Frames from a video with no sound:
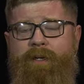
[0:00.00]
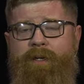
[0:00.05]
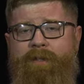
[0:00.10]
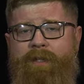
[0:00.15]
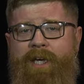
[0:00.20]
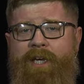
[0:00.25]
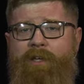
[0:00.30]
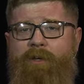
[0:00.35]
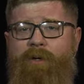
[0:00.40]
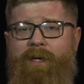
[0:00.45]

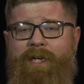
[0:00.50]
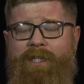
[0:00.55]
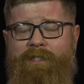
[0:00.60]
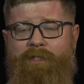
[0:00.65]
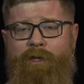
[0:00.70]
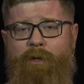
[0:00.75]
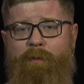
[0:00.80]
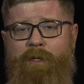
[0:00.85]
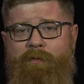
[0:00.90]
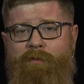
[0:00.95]
Thank you guys
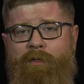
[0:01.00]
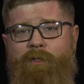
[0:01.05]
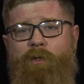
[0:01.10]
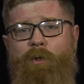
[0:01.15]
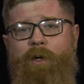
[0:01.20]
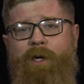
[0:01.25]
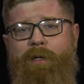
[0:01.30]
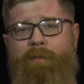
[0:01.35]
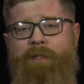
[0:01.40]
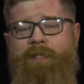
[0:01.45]
so much for
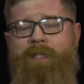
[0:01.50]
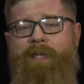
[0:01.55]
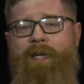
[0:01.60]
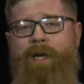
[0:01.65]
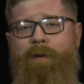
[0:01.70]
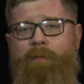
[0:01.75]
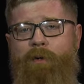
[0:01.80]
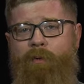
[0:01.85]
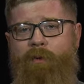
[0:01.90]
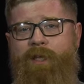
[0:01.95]
joining me today.
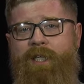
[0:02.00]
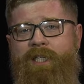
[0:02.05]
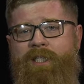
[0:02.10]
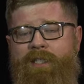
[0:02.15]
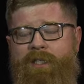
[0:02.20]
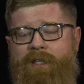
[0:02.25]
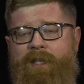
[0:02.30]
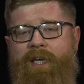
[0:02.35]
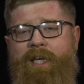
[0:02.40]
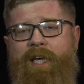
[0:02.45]
I'm going to release
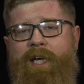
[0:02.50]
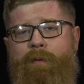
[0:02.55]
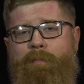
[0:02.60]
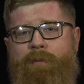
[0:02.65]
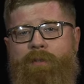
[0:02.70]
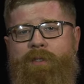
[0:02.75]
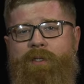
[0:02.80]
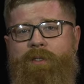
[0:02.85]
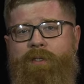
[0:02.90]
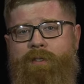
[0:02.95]
to the
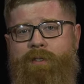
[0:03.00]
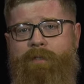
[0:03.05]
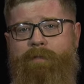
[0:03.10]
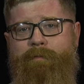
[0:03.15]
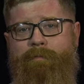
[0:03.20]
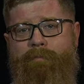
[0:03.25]
campuses.